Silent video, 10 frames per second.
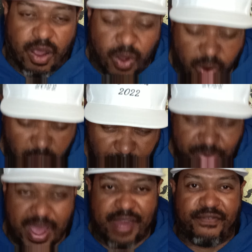I hope
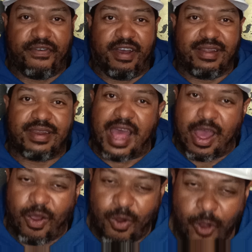you had fun.
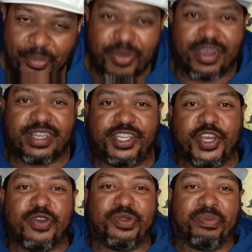I hope you
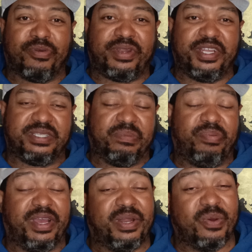continue to participate.